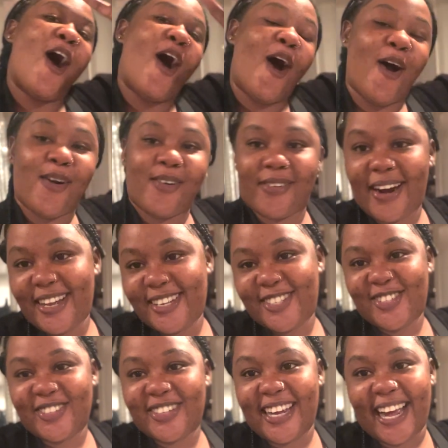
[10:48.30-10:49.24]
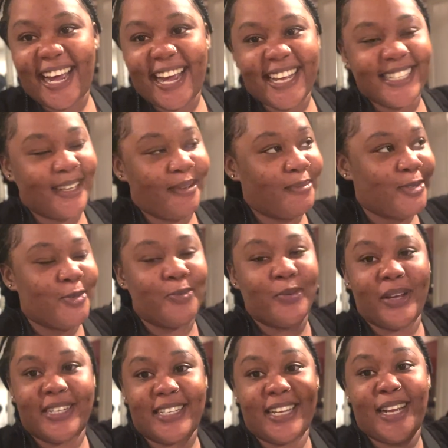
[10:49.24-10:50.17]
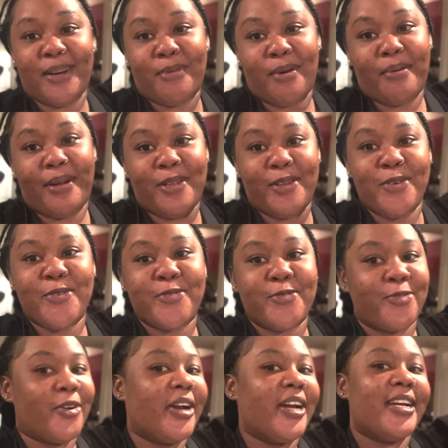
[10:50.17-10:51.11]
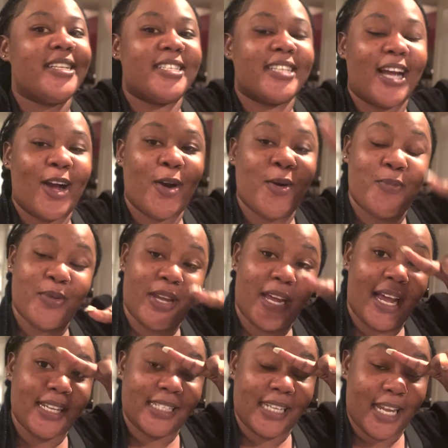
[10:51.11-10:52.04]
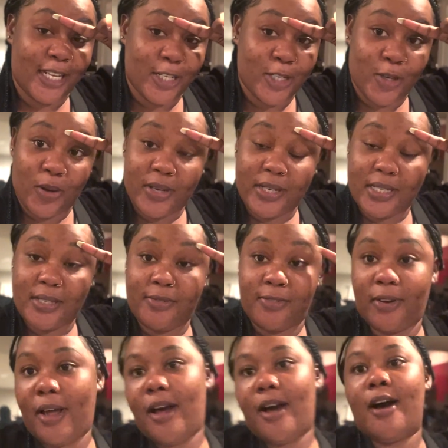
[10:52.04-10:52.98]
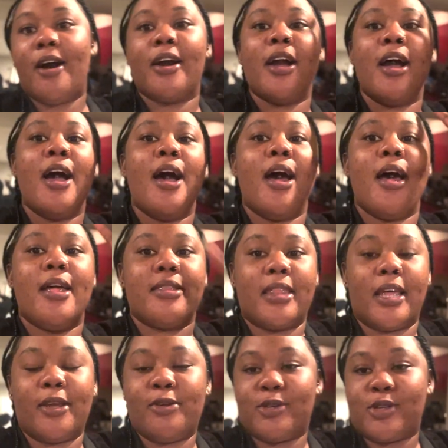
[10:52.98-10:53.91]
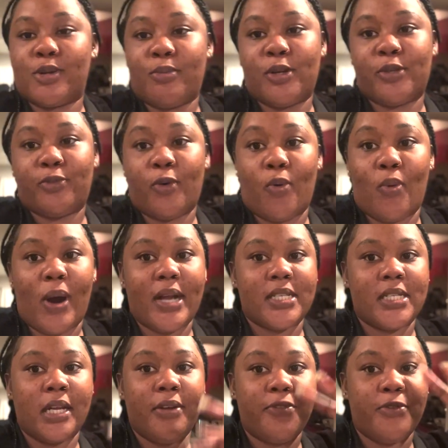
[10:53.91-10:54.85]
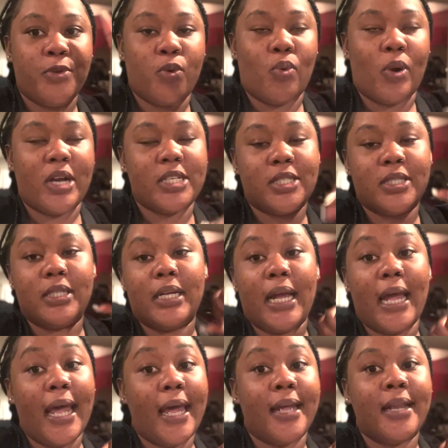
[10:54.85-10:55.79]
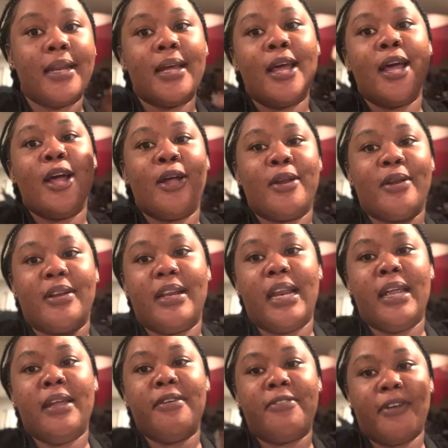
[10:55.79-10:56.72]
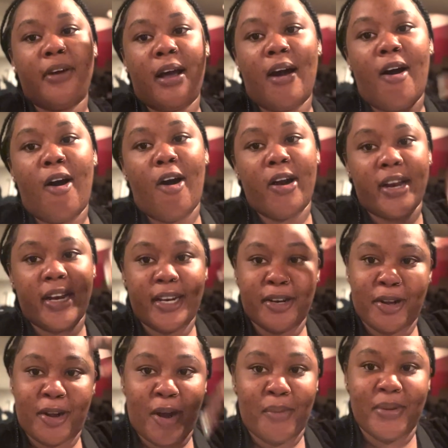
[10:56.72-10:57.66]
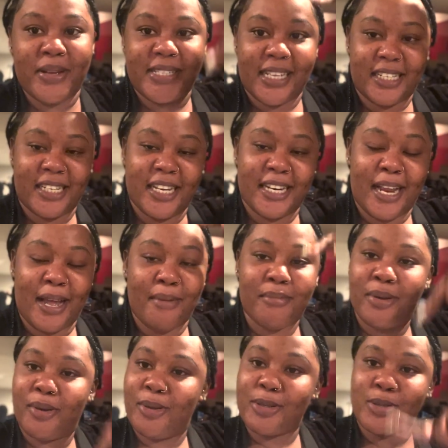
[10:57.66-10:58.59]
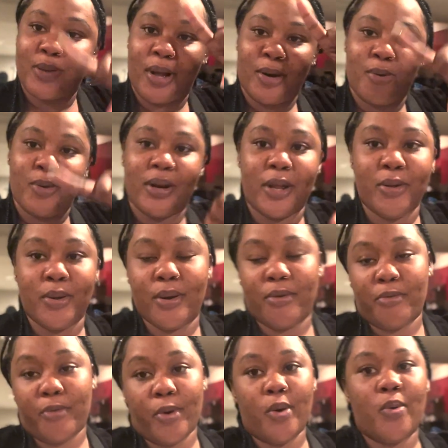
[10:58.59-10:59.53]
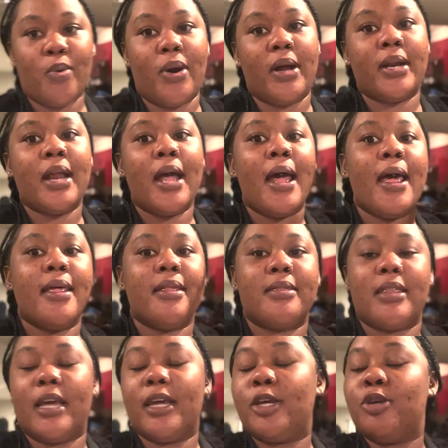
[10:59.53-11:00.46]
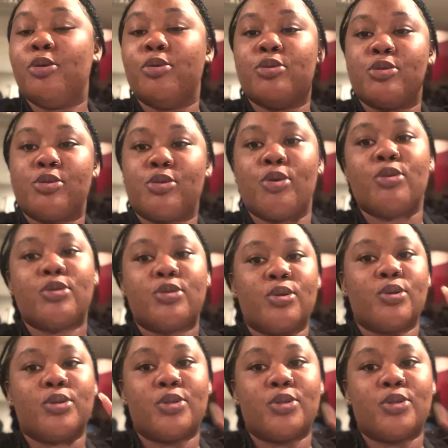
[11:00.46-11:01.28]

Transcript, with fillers: all right you guys i'm super excited about my new fridge i hope you guys enjoyed this vlog thank you so much for watching if you watched to the end leave a heart in the comment section down below so i know that you're a real one thank you so so